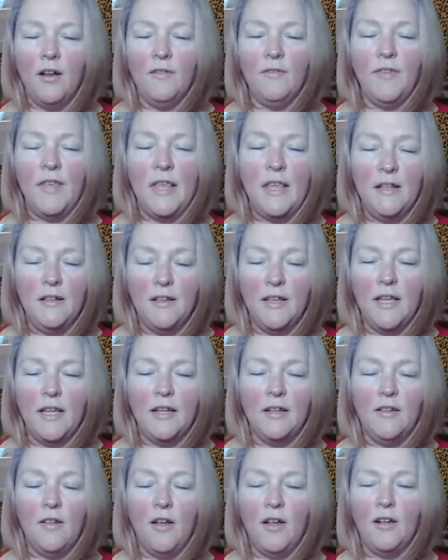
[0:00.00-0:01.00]
of healing,
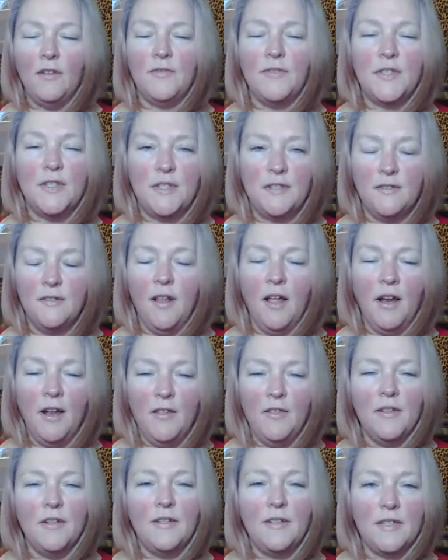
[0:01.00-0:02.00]
a lot of, a lot
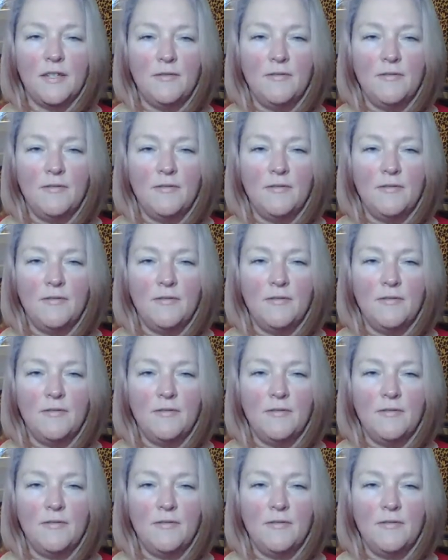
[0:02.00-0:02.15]
of the,